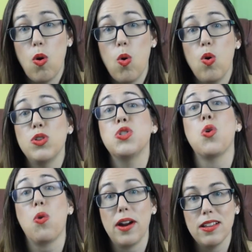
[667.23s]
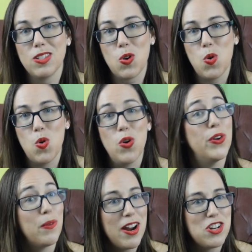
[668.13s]
or stories or
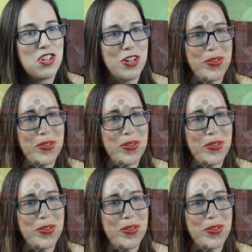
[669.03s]
narration.